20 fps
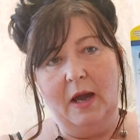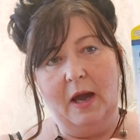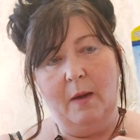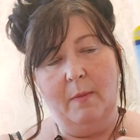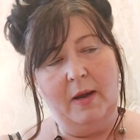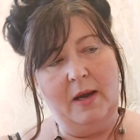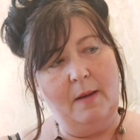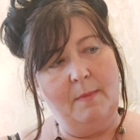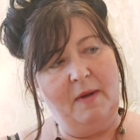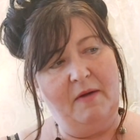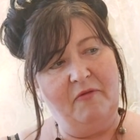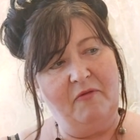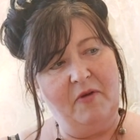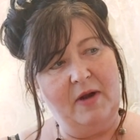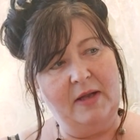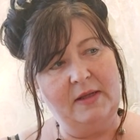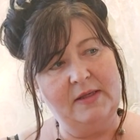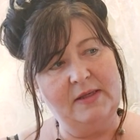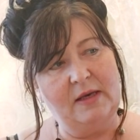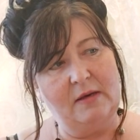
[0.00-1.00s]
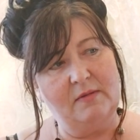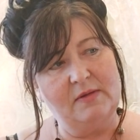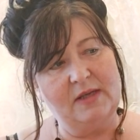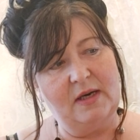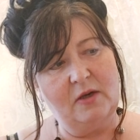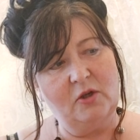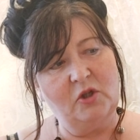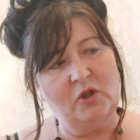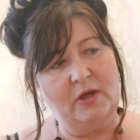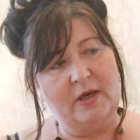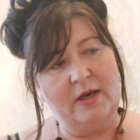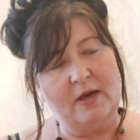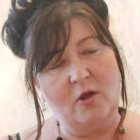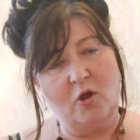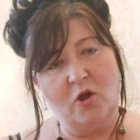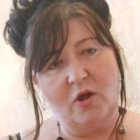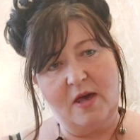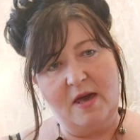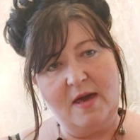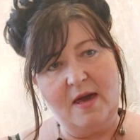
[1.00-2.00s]
I went to my friend's house actually,
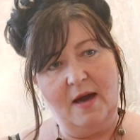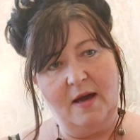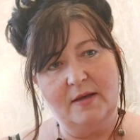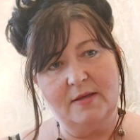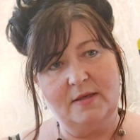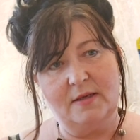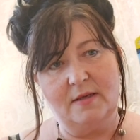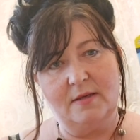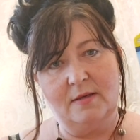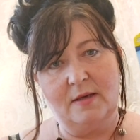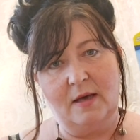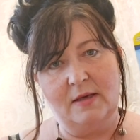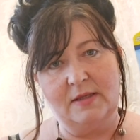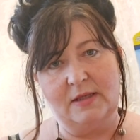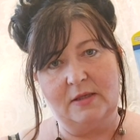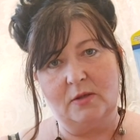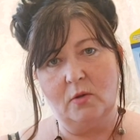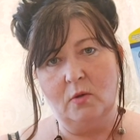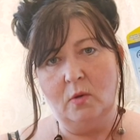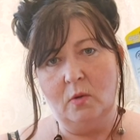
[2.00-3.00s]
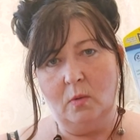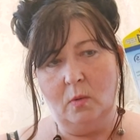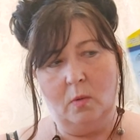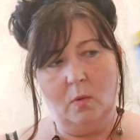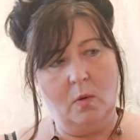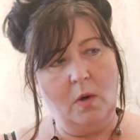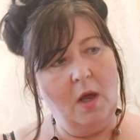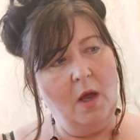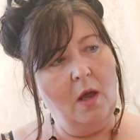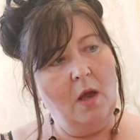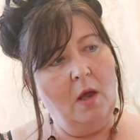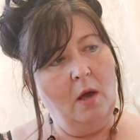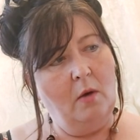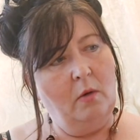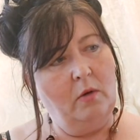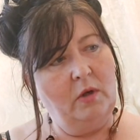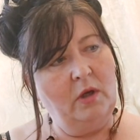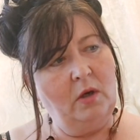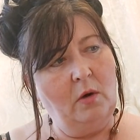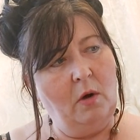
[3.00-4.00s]
and she had it, and I said, oh,
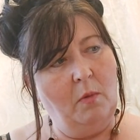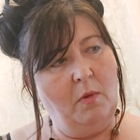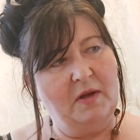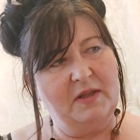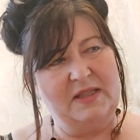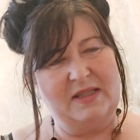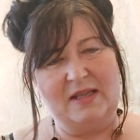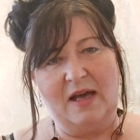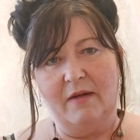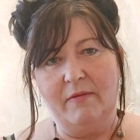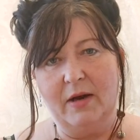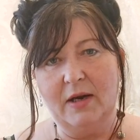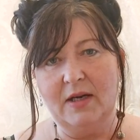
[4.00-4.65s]
you know what's that?